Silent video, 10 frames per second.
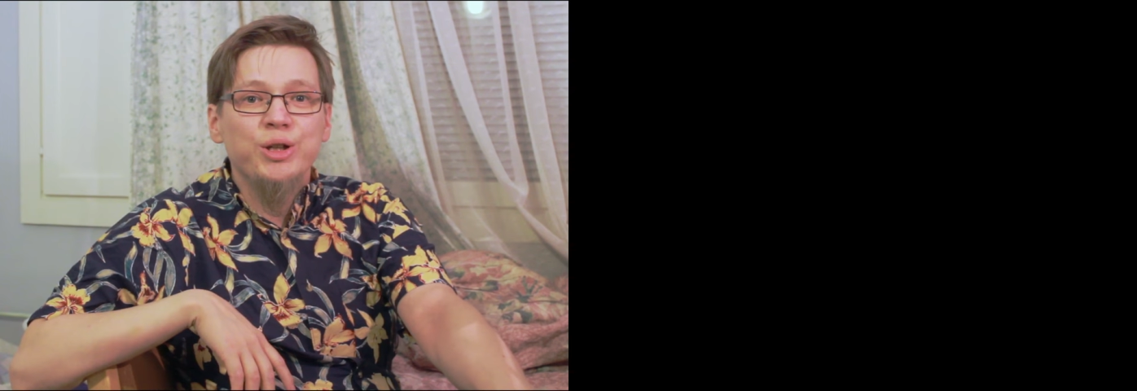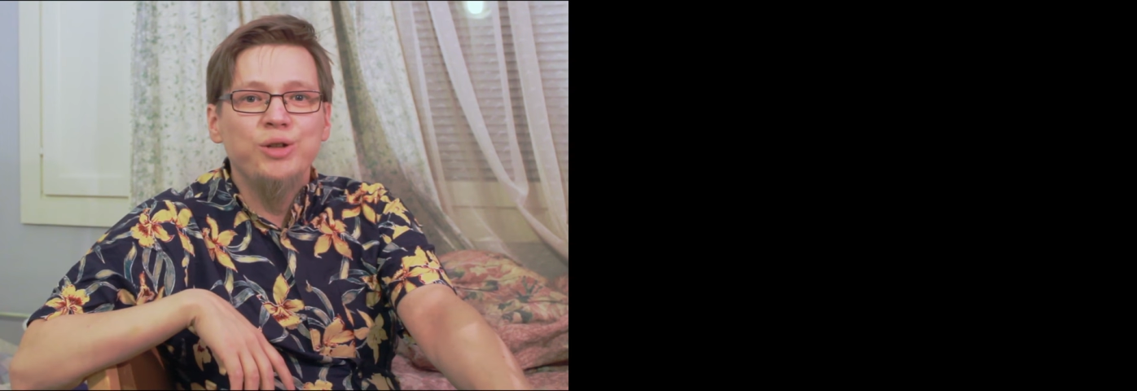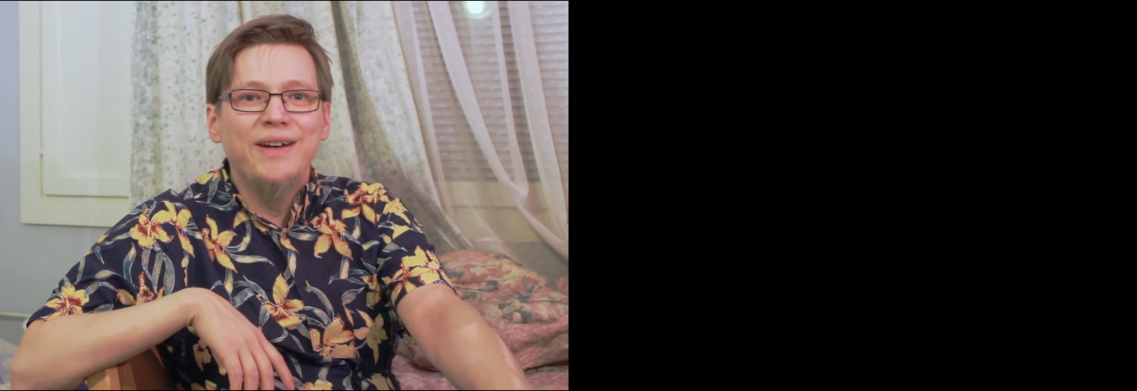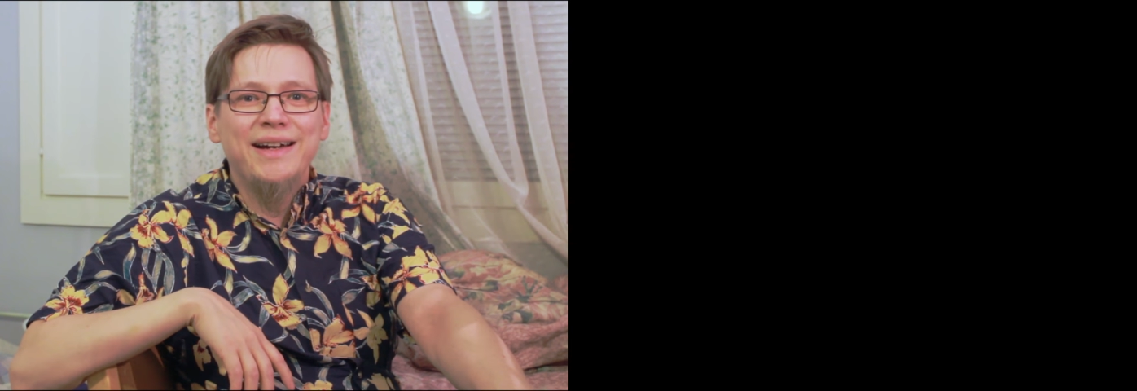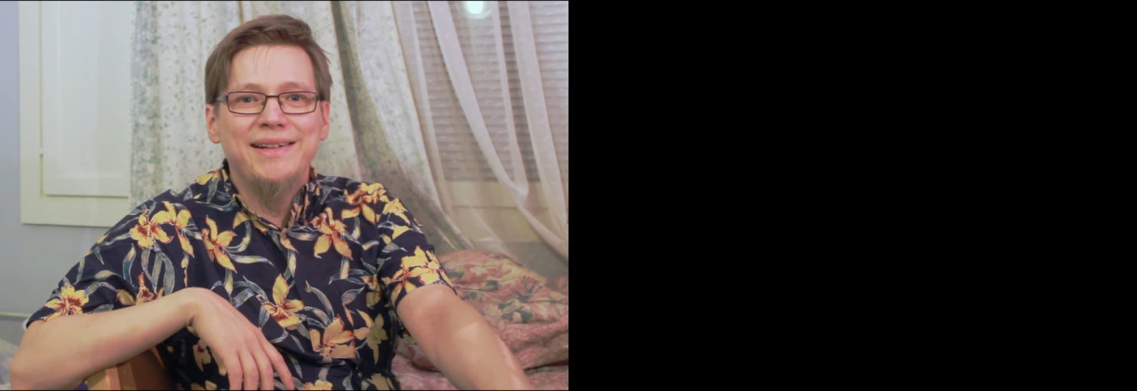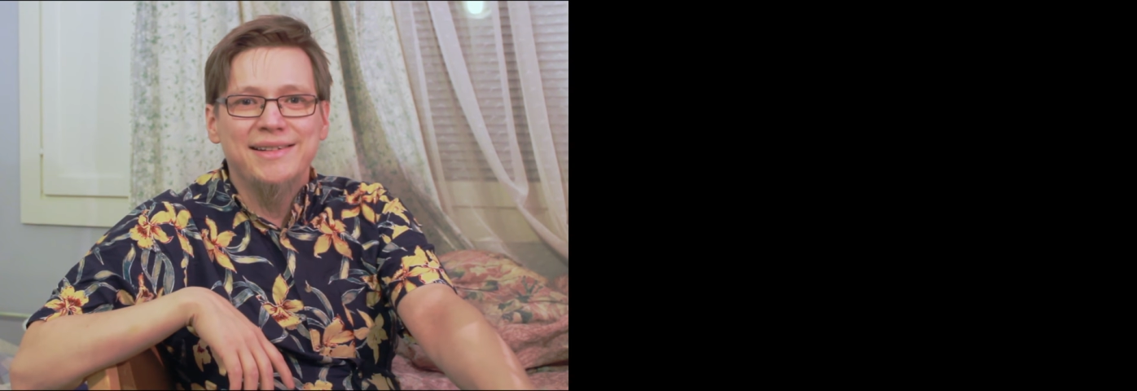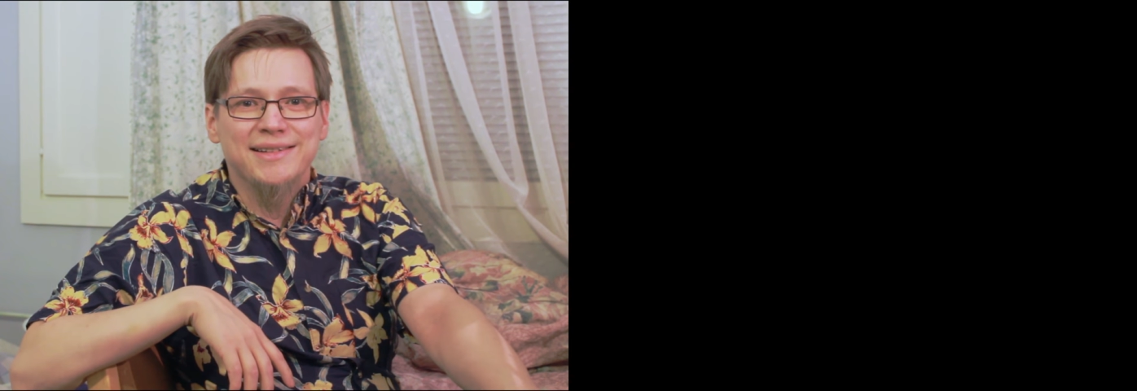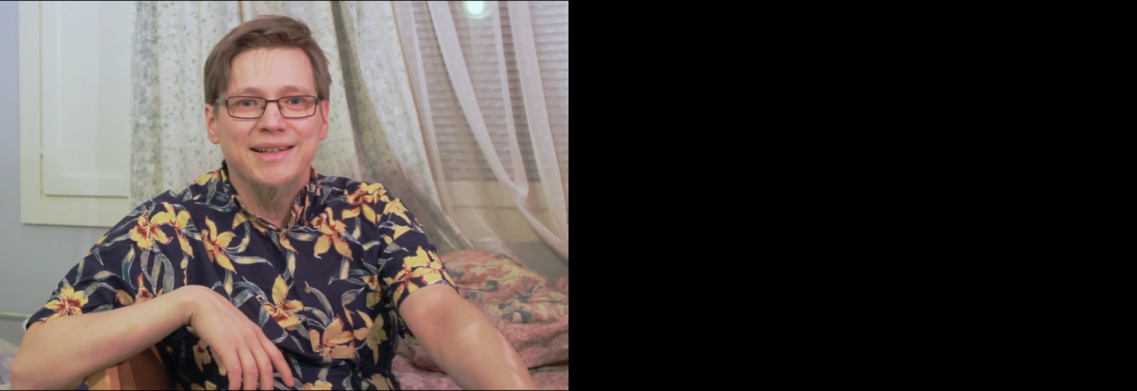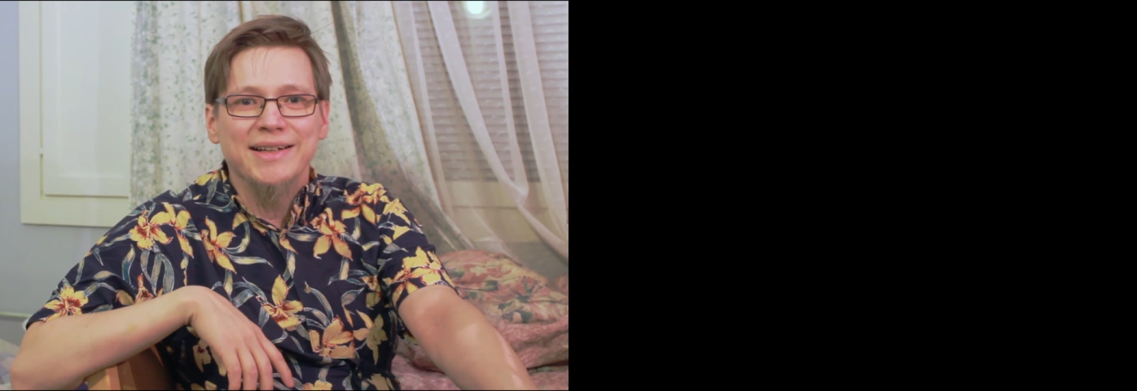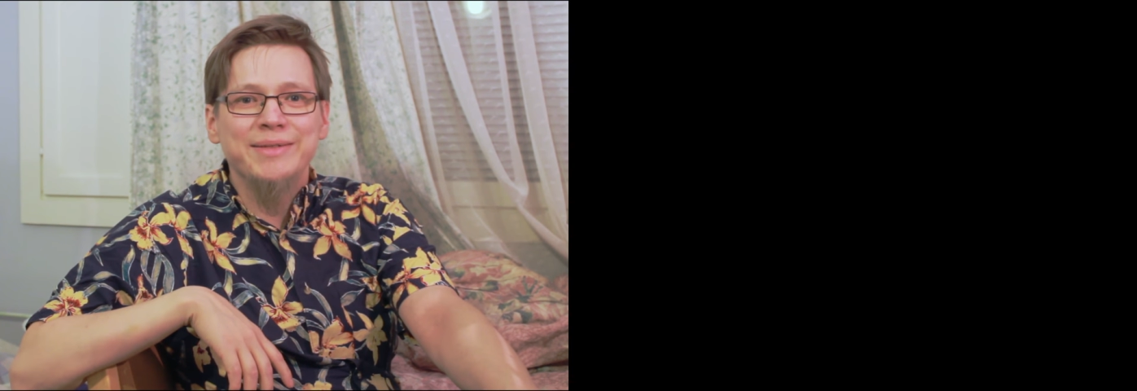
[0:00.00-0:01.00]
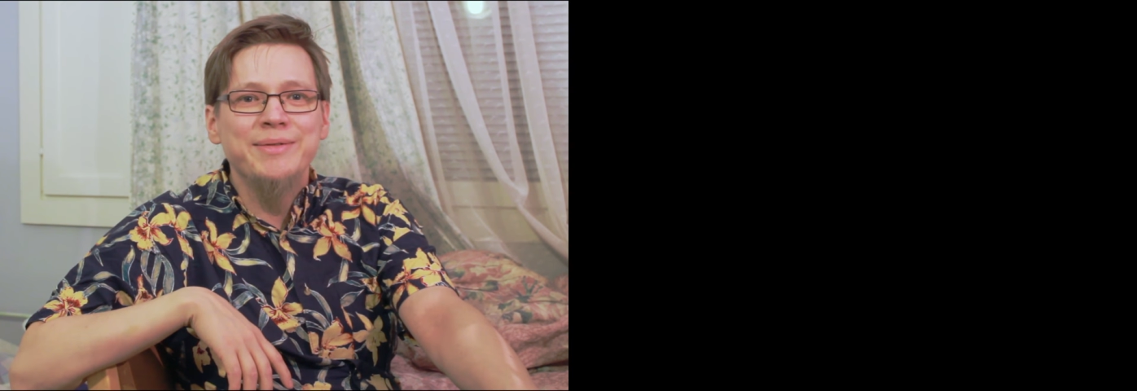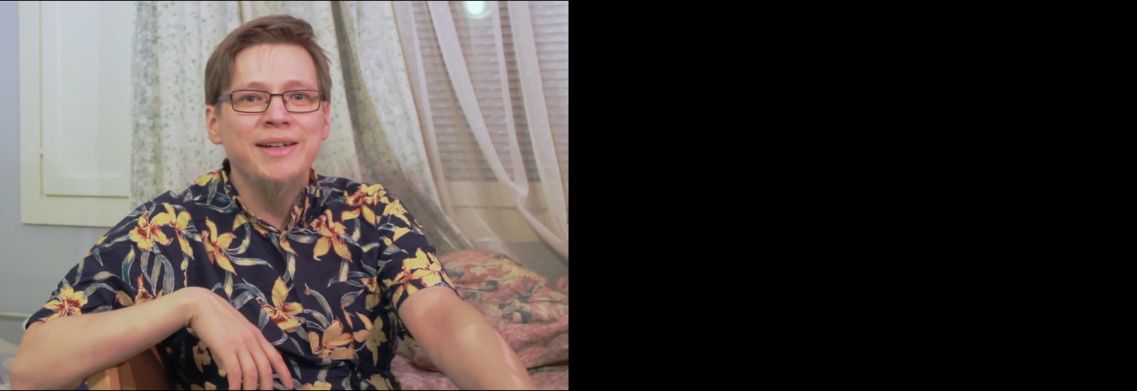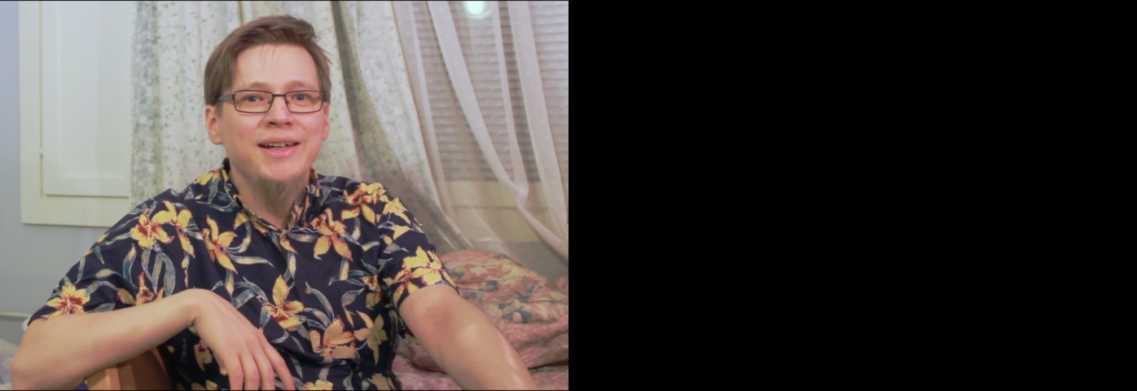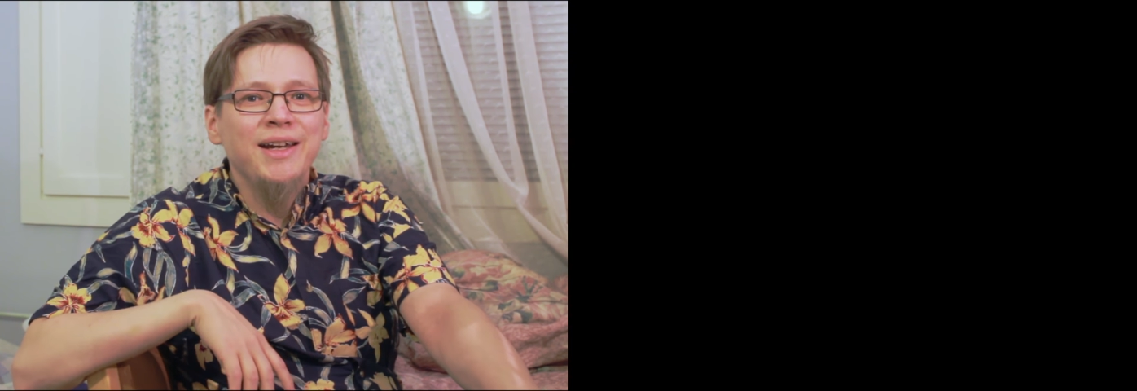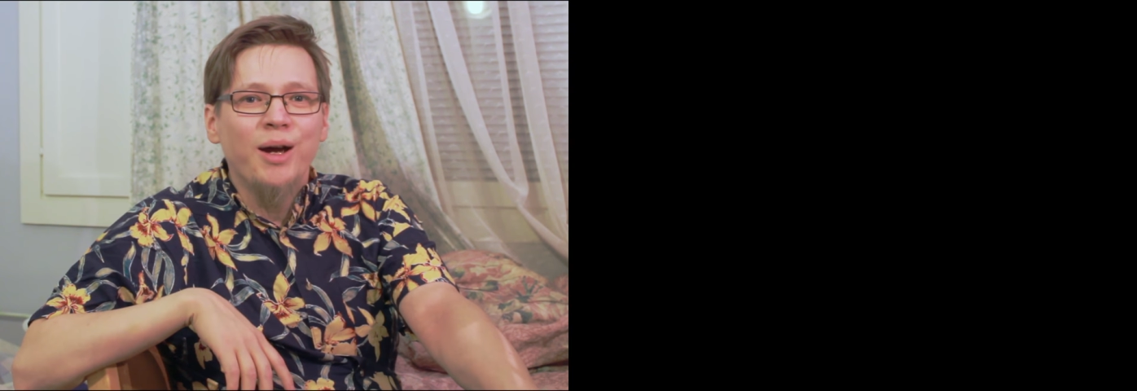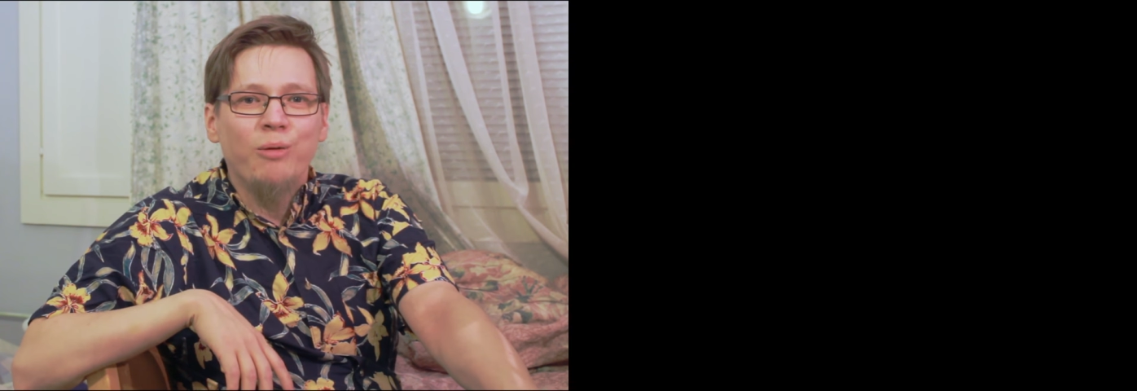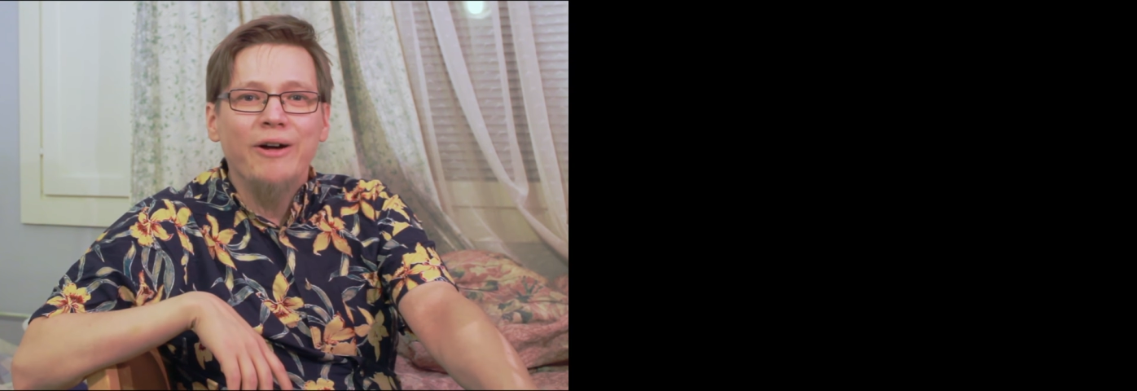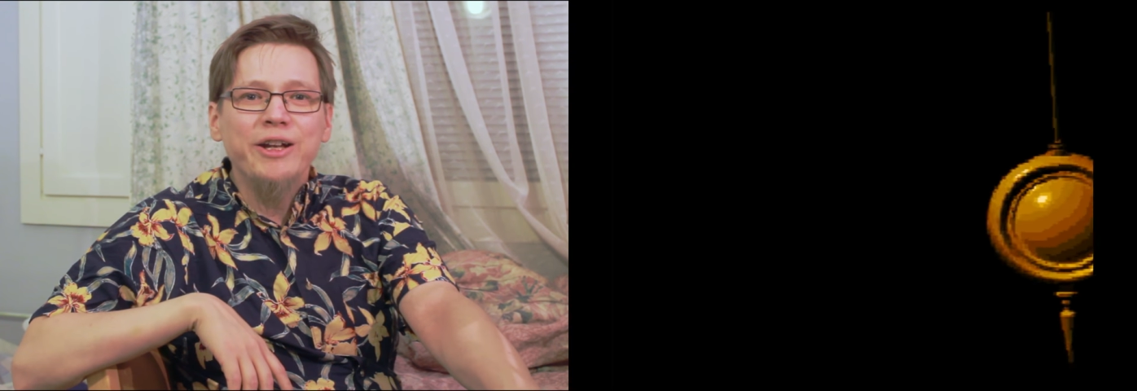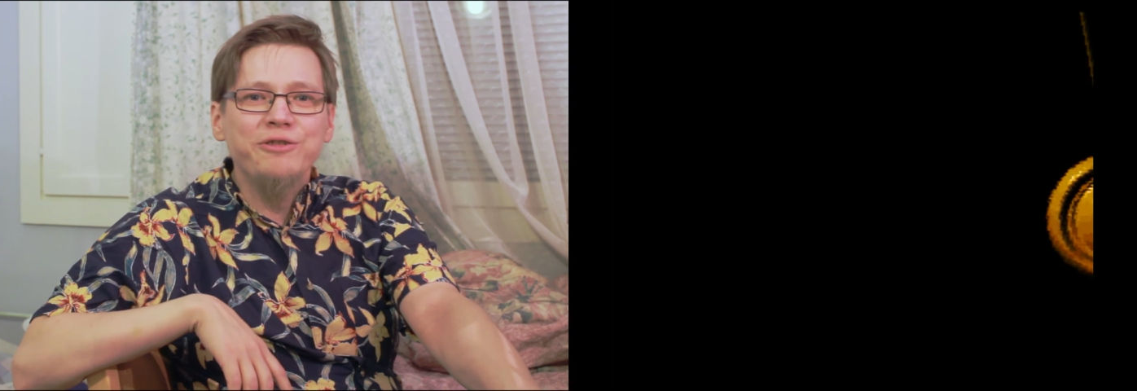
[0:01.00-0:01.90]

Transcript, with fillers: Hyvää iltaa. One